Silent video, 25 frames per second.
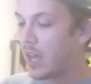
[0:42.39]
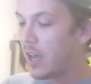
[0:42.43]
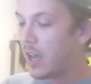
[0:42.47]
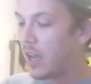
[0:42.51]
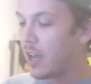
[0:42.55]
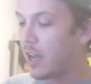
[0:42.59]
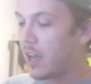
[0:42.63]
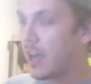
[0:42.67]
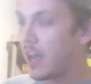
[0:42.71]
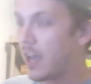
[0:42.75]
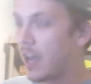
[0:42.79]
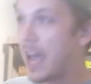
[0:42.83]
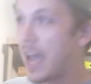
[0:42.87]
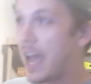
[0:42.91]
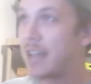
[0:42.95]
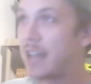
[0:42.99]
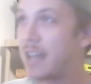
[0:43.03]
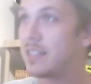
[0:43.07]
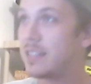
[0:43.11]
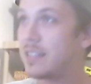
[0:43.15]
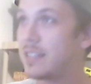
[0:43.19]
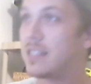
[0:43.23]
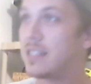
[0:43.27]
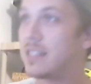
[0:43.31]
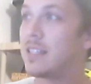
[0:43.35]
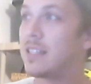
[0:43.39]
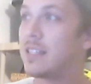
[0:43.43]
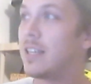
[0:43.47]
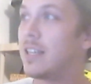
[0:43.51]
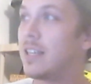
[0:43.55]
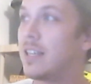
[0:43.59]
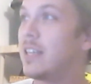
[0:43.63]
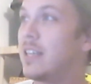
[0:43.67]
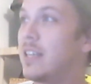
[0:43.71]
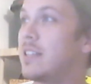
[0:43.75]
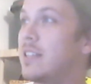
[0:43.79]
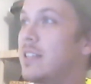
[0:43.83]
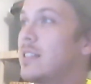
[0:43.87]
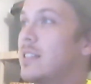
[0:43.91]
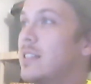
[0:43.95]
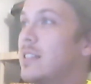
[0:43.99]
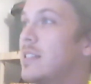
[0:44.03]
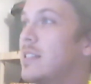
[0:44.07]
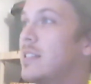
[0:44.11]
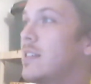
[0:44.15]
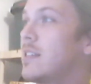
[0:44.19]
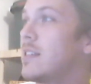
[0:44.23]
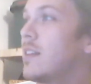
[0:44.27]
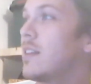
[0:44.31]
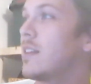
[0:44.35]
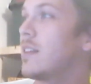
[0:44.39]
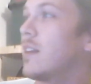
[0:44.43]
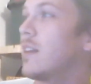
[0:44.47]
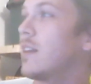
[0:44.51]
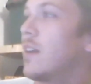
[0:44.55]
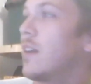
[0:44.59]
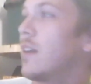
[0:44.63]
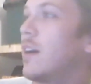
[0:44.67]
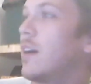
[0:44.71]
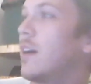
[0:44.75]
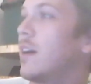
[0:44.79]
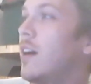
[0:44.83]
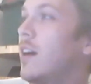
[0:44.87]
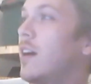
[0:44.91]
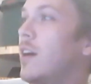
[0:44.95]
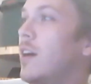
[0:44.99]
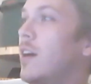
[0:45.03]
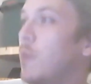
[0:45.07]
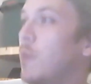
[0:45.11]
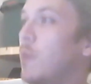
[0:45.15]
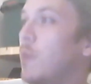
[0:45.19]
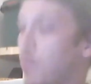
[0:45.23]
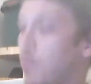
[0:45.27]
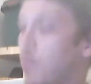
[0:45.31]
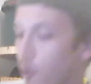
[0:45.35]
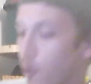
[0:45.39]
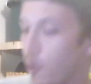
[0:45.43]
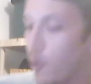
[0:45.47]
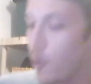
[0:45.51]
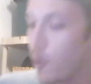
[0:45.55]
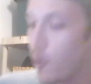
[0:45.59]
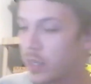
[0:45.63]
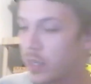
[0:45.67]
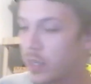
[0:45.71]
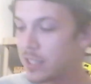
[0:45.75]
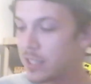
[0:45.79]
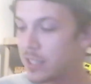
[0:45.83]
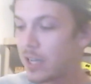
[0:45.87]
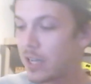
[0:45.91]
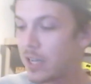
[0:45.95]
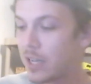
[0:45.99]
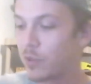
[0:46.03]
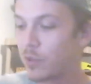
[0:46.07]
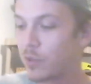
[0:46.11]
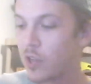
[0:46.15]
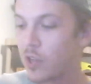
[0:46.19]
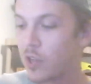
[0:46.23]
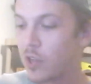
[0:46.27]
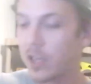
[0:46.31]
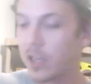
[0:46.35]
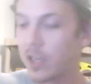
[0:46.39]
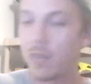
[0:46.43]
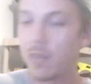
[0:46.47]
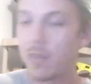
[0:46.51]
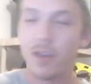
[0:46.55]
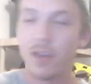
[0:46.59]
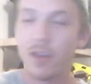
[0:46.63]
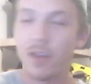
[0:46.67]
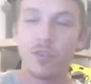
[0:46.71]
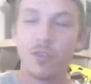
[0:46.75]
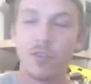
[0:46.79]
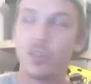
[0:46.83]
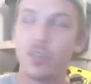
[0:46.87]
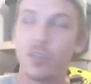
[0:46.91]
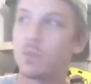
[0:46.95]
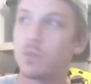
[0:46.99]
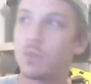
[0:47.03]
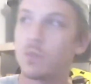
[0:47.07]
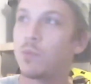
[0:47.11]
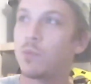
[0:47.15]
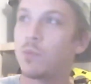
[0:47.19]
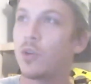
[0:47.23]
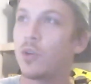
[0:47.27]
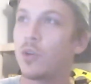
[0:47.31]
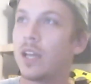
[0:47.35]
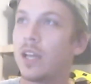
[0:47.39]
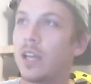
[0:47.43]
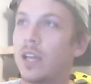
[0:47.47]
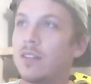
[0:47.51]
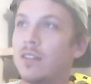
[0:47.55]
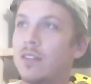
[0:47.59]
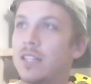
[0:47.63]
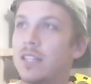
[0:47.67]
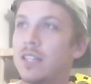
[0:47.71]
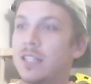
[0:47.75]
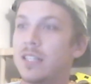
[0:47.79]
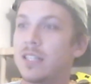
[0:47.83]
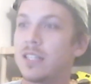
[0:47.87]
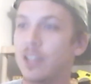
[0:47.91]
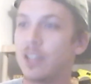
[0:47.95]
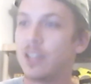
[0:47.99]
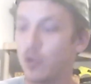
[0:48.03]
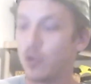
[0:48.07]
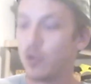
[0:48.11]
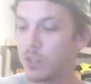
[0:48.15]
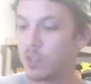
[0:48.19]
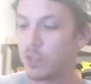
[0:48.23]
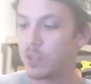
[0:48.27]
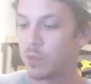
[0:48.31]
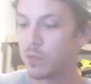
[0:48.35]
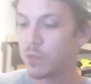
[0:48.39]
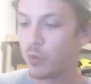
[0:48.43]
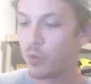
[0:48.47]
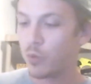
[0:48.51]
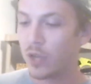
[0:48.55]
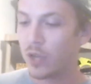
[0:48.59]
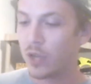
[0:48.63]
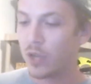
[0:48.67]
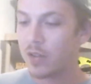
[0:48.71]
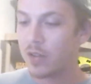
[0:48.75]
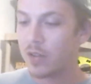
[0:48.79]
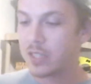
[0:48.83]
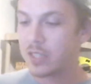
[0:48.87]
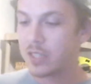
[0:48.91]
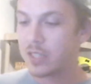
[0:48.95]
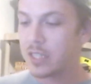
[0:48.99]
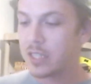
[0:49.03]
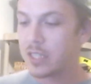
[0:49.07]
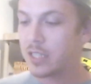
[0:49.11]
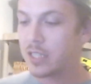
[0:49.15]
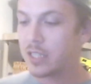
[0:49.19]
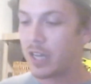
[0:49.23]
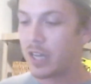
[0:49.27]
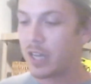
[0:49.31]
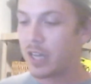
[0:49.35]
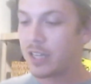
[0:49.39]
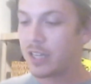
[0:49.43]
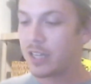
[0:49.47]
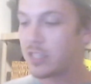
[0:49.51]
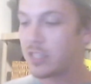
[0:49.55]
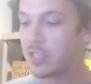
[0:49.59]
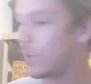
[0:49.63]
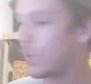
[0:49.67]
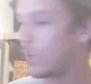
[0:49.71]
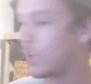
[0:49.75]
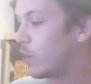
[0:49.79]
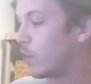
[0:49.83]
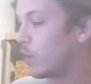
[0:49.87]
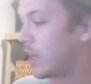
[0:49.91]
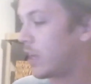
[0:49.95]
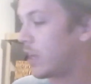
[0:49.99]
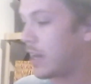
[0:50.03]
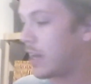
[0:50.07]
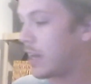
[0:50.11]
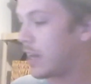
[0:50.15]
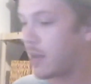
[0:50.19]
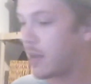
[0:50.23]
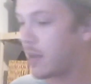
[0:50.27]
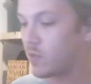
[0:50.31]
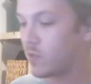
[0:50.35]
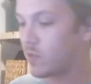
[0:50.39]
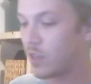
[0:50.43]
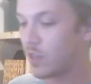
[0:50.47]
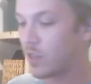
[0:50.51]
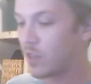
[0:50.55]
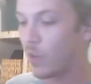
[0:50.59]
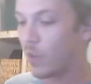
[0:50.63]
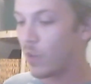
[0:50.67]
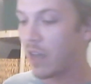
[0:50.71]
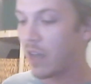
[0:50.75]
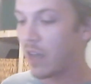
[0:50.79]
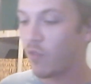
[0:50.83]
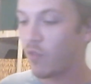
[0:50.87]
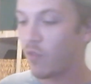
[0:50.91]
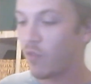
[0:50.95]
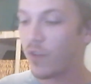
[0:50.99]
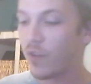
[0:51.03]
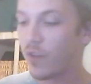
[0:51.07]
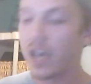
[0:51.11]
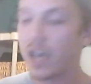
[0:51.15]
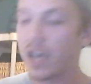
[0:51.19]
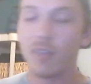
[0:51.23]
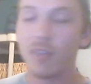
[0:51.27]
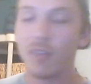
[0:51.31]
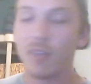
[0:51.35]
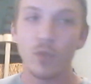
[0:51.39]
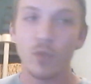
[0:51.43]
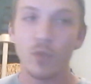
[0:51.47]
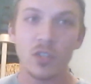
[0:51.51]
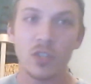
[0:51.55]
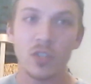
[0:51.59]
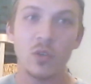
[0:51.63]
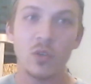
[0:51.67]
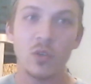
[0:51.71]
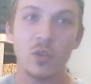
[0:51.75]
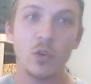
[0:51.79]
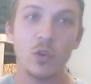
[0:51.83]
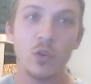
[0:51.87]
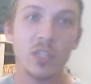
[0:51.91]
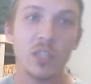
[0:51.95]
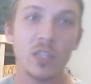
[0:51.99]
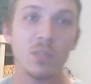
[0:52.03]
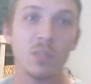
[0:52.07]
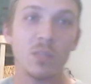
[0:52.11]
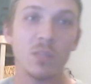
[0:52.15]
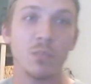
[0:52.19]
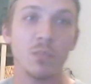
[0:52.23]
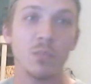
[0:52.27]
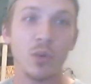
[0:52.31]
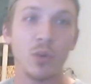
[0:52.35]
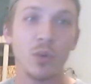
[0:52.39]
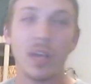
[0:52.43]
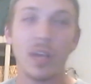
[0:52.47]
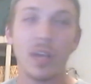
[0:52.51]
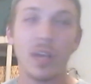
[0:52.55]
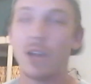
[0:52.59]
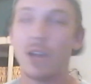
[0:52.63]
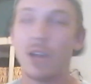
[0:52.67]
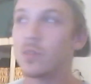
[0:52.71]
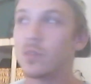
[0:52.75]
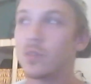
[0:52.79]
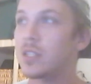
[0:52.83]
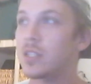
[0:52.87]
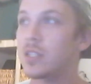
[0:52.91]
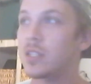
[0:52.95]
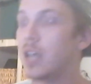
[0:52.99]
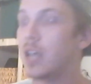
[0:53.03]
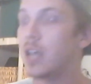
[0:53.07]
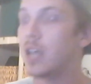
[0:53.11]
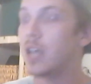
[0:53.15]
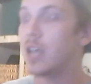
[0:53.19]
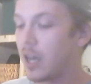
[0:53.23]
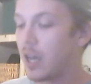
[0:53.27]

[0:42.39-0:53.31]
As is appropriate, seeing how we're talking about Christmas bird counts and it's the Christmas bird count season, I did want to announce that we have 5 regional Christmas bird counts,